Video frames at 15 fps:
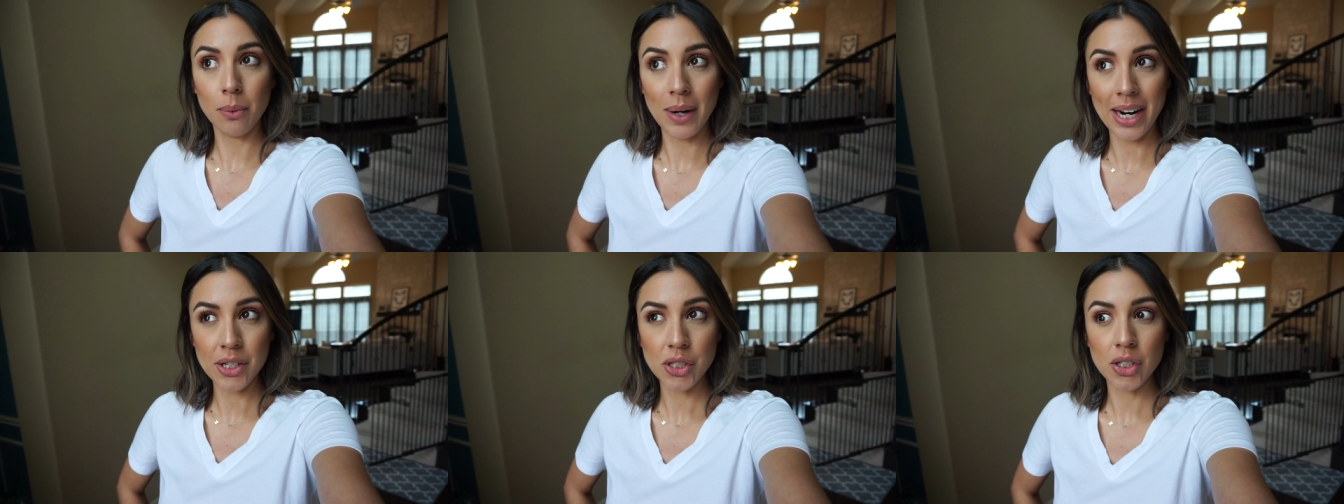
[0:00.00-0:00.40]

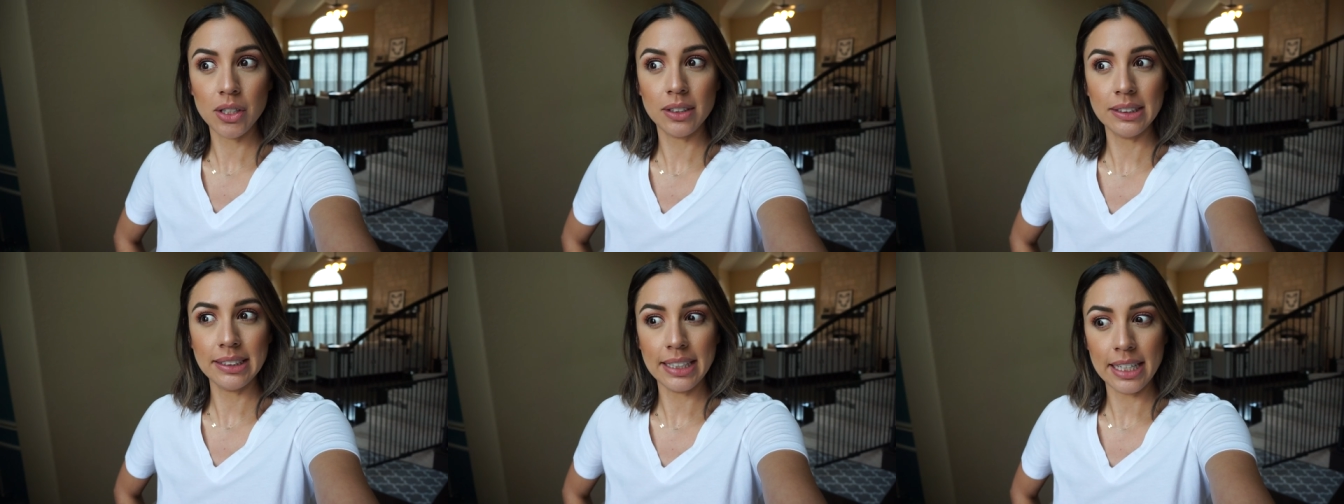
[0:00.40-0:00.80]

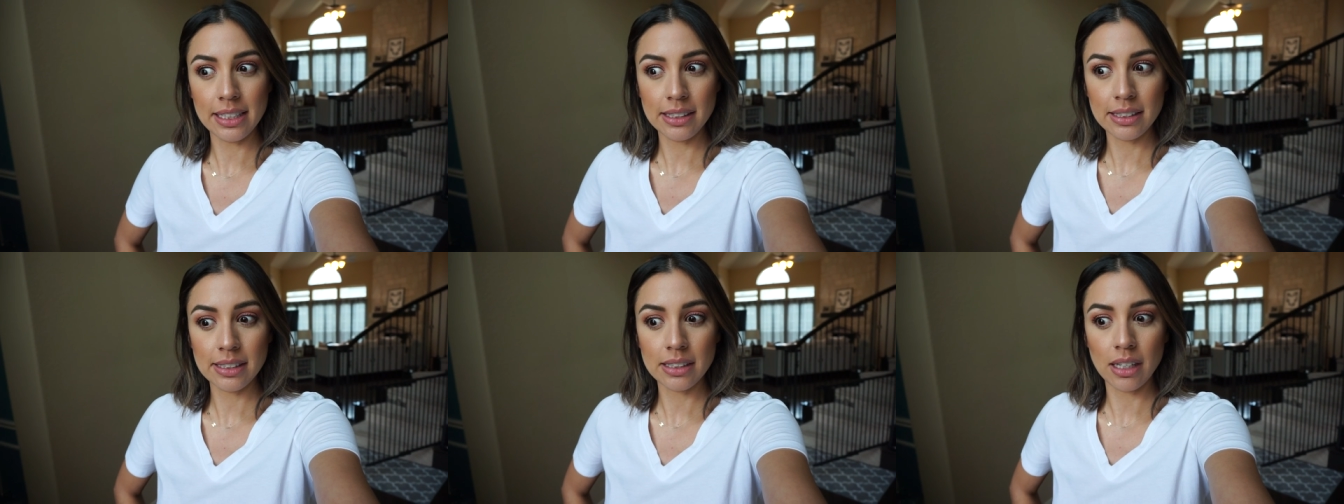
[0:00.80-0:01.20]
rational
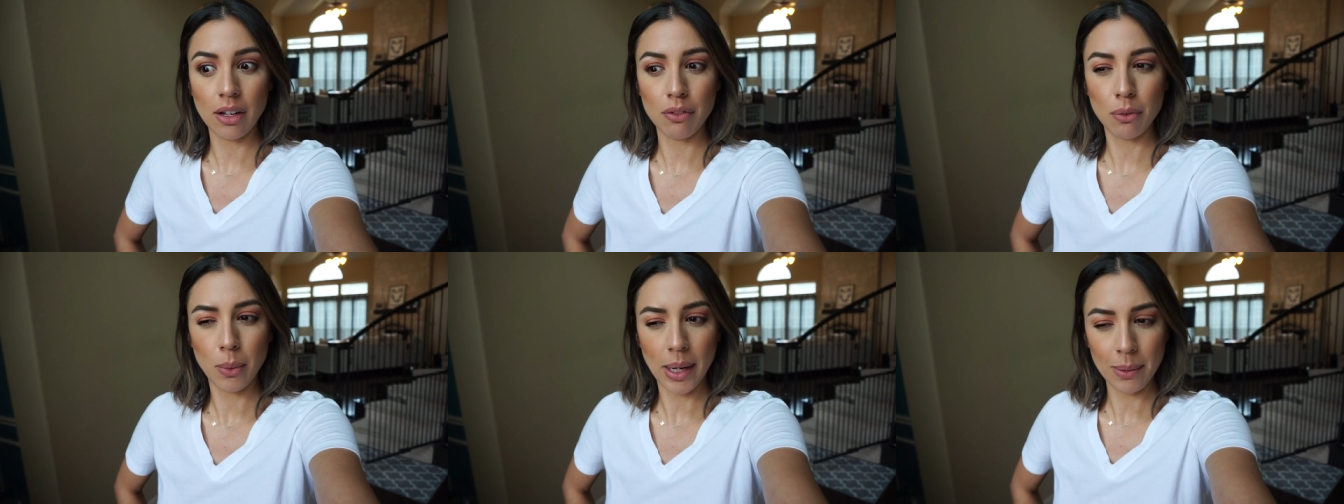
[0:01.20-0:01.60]
sense
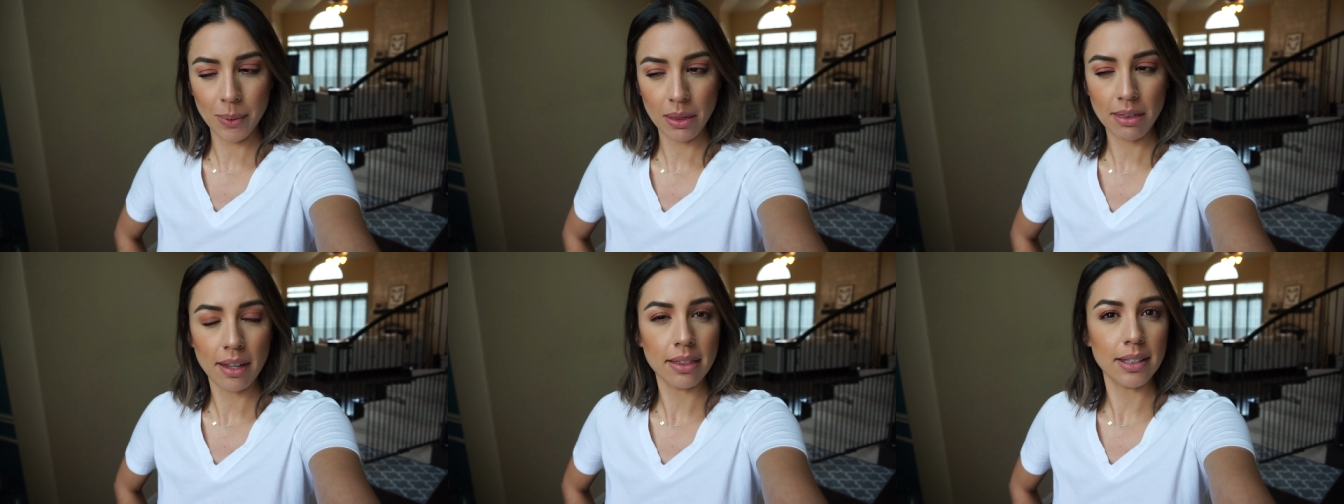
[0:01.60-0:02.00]
of why
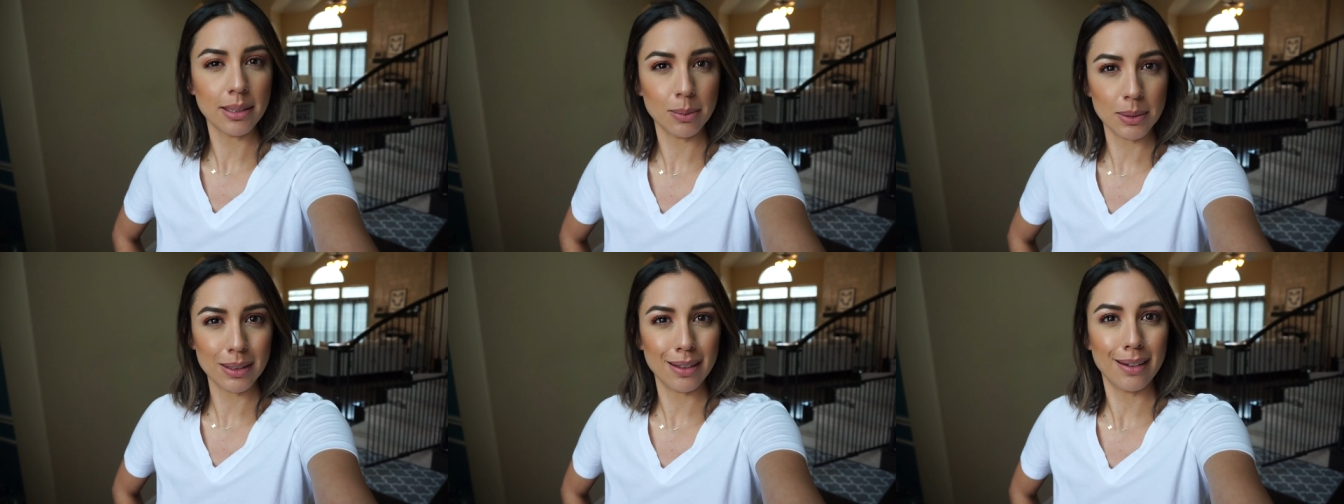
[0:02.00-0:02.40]
we thought
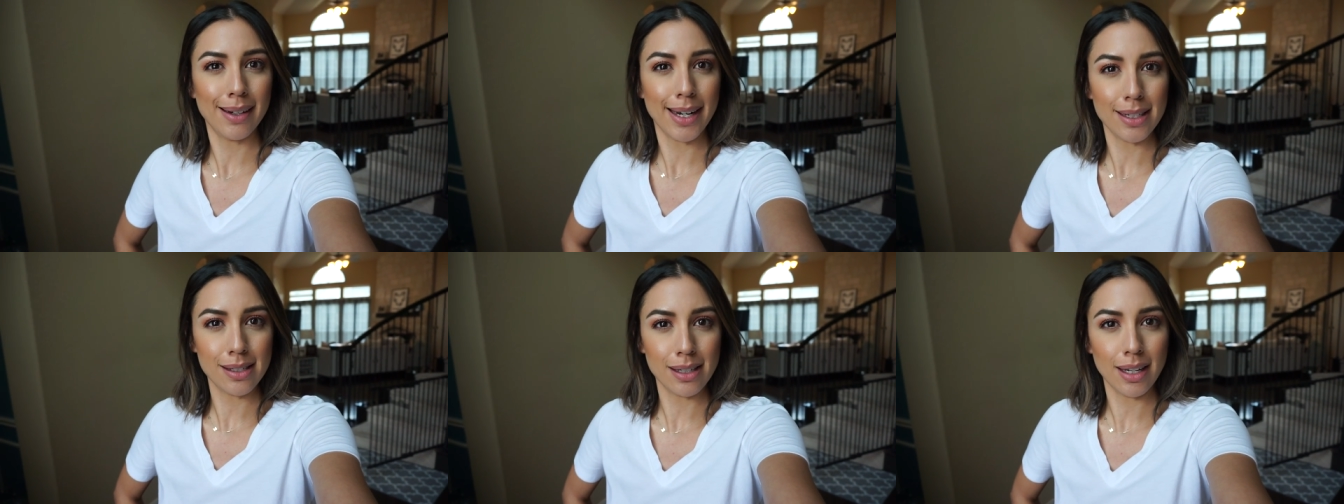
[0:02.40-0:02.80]
this was a good
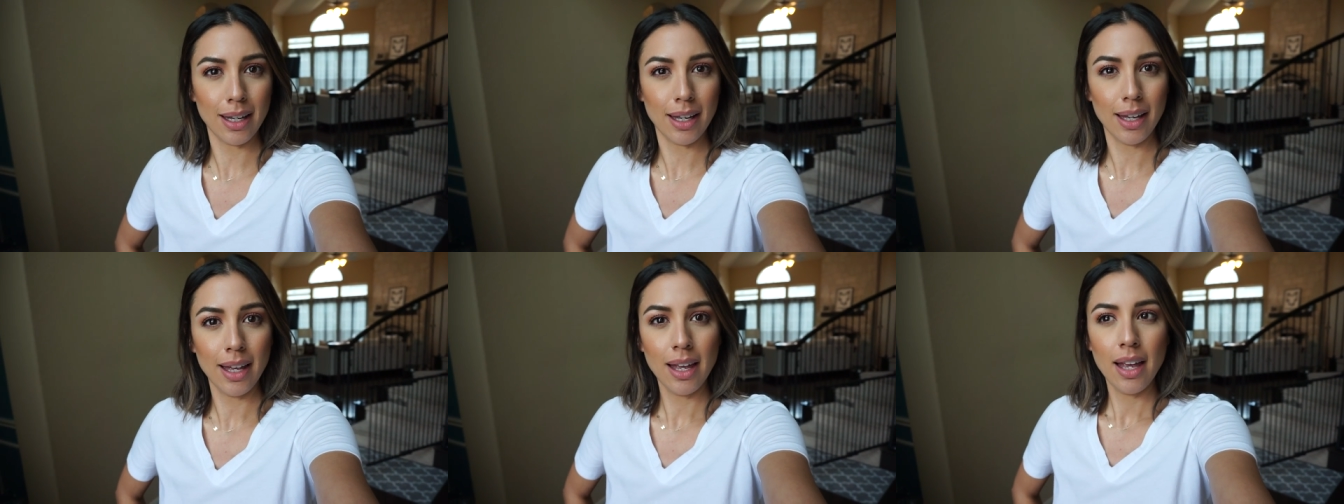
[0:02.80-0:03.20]

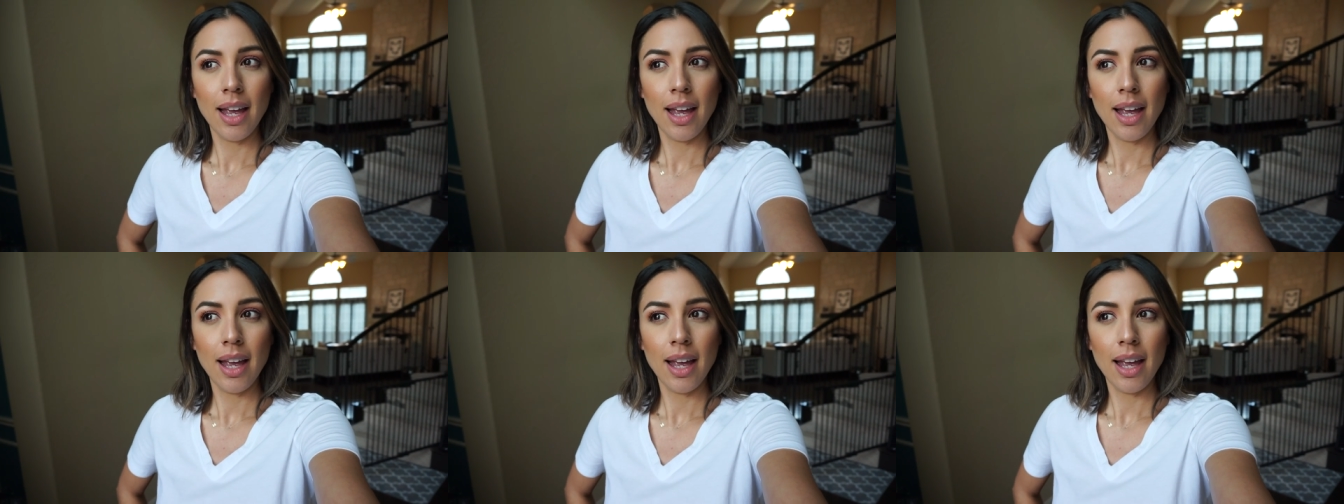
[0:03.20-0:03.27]
idea